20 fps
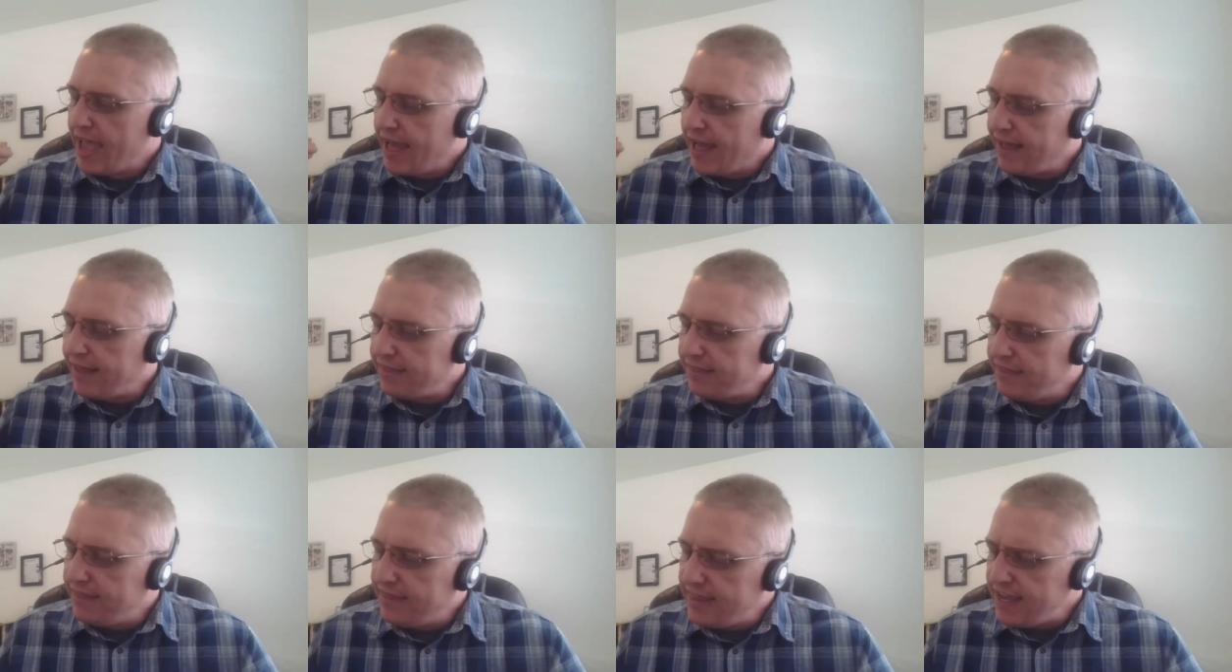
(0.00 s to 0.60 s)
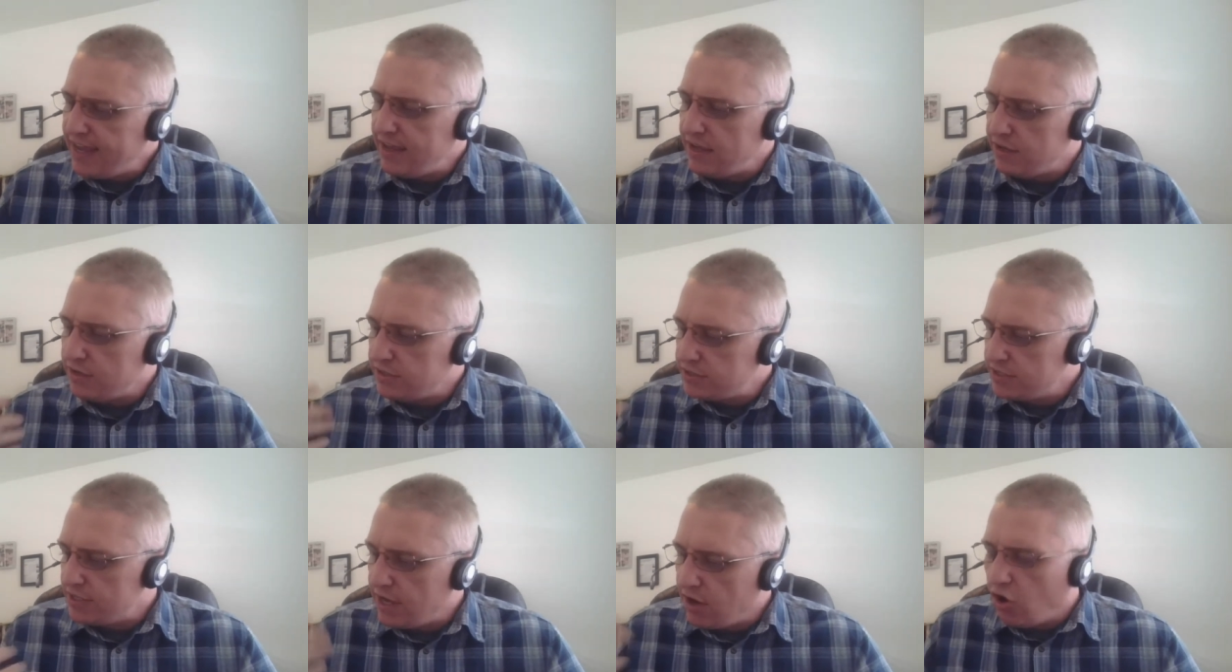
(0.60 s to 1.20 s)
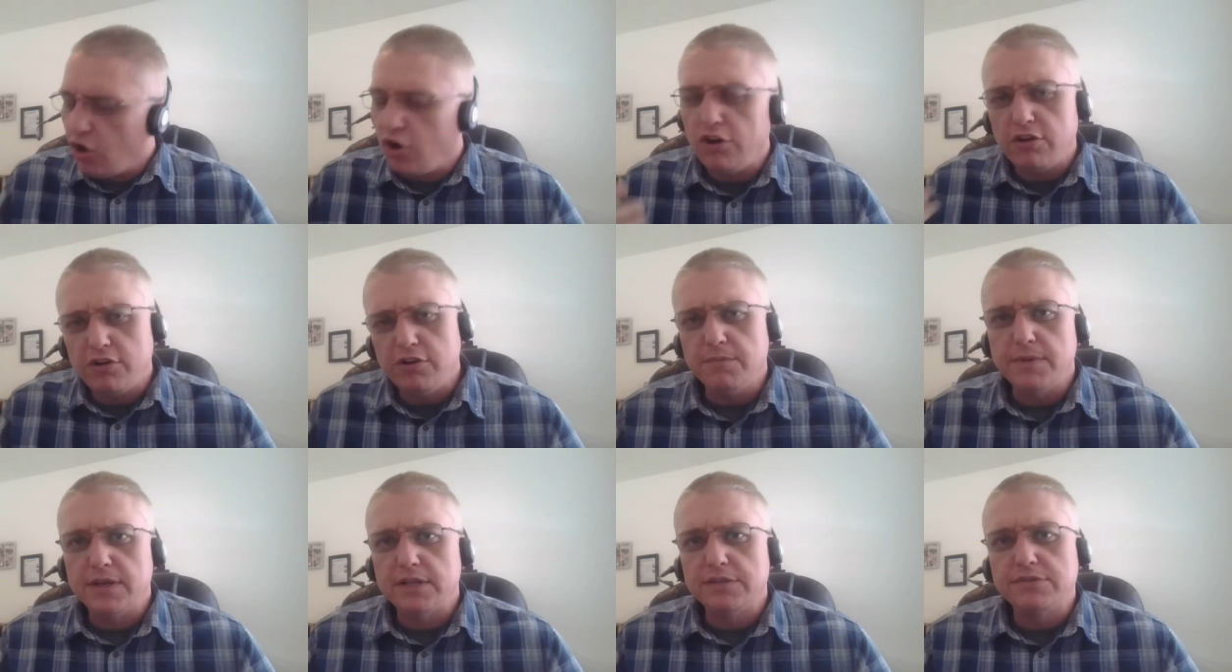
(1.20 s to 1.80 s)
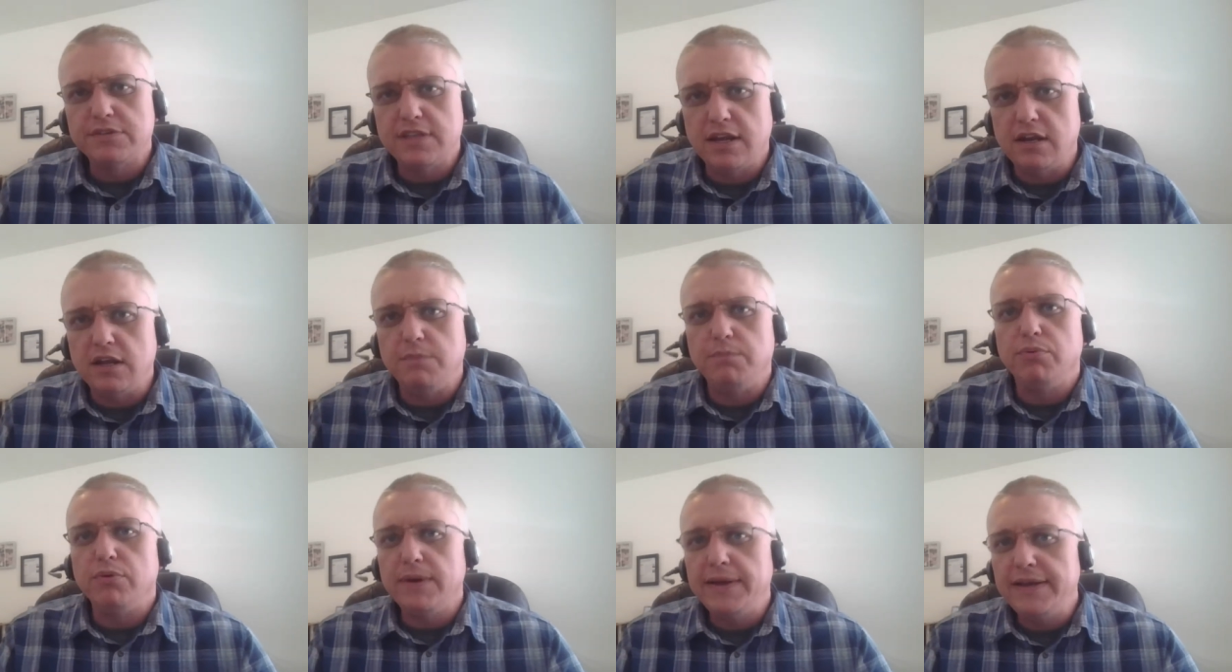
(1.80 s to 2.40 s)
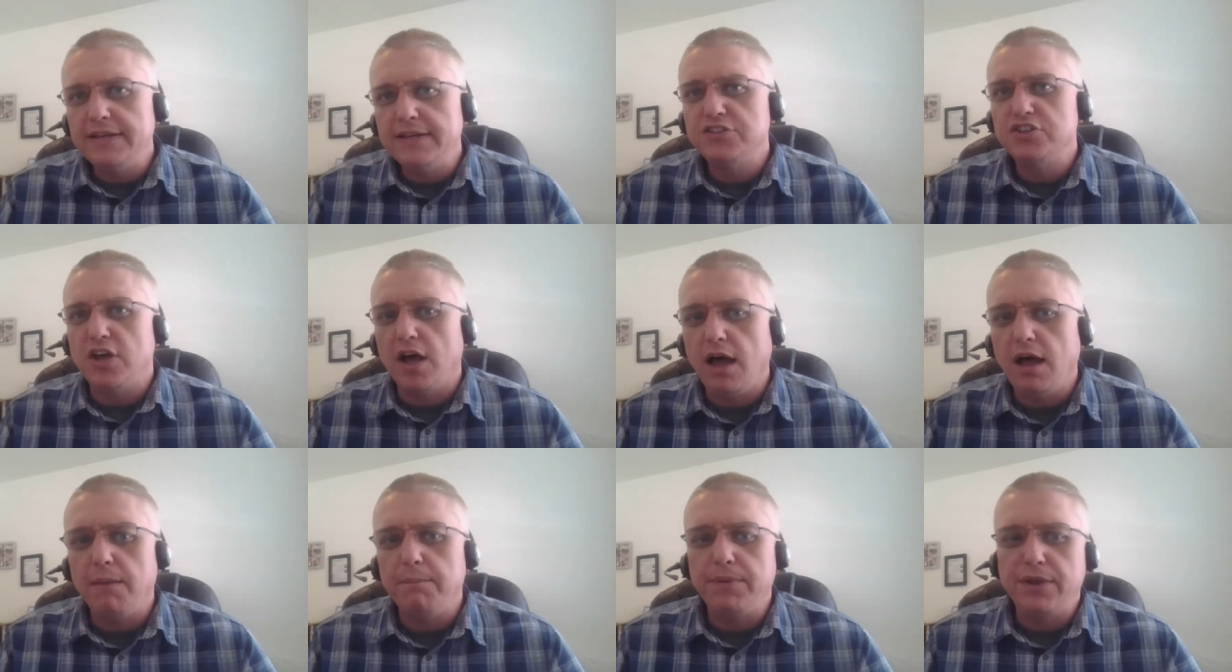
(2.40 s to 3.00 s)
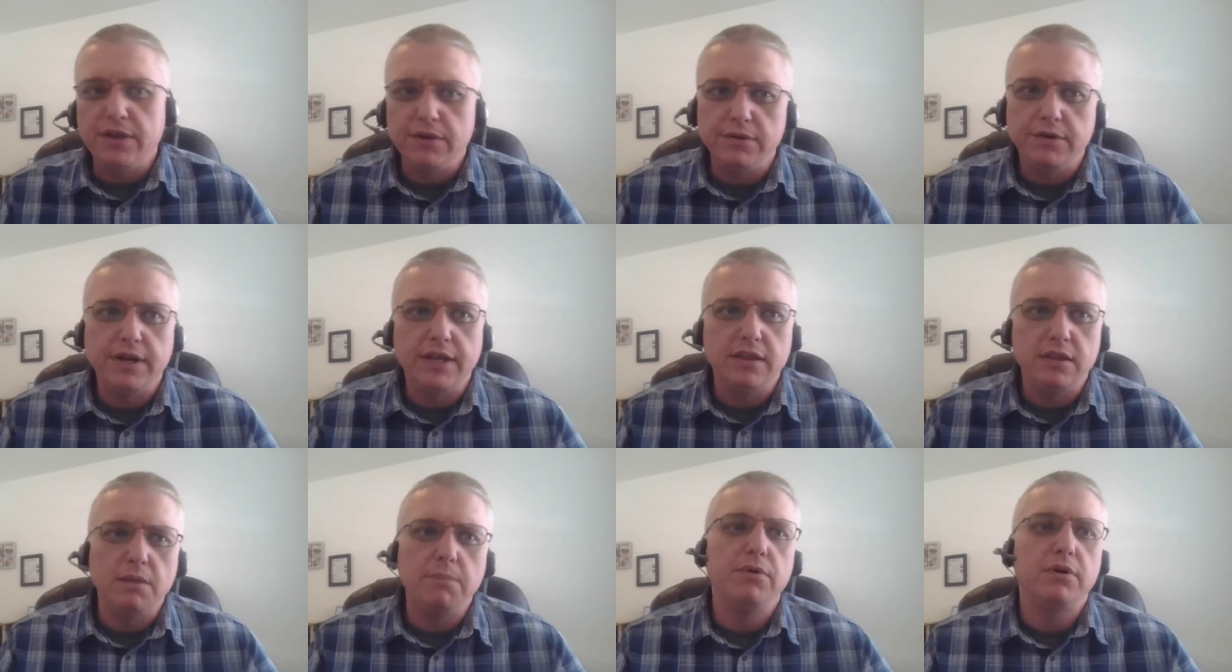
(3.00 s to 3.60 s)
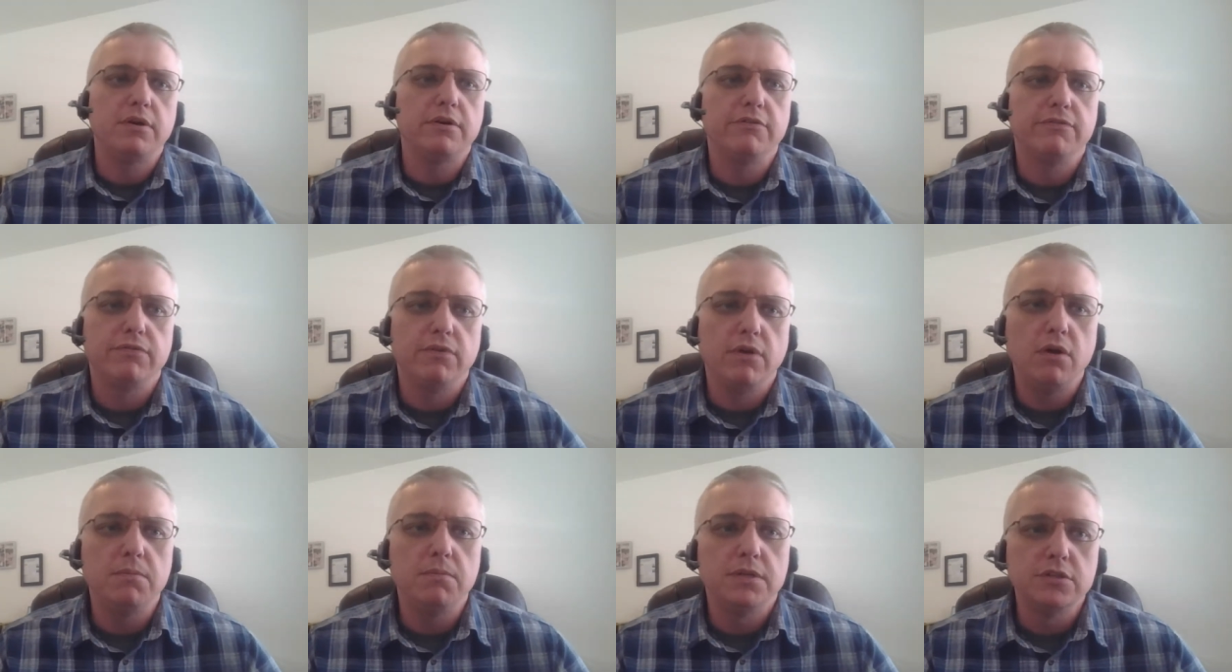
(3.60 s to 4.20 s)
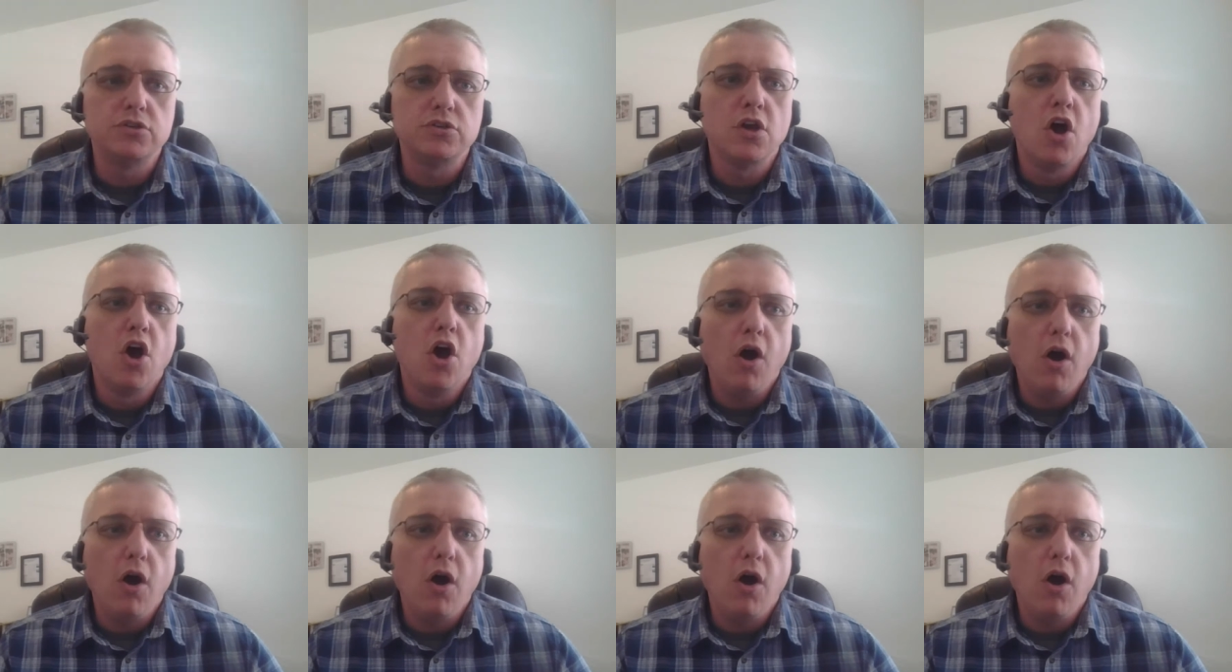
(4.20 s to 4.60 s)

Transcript: and these, the arguments that he brings up here in the book of Romans,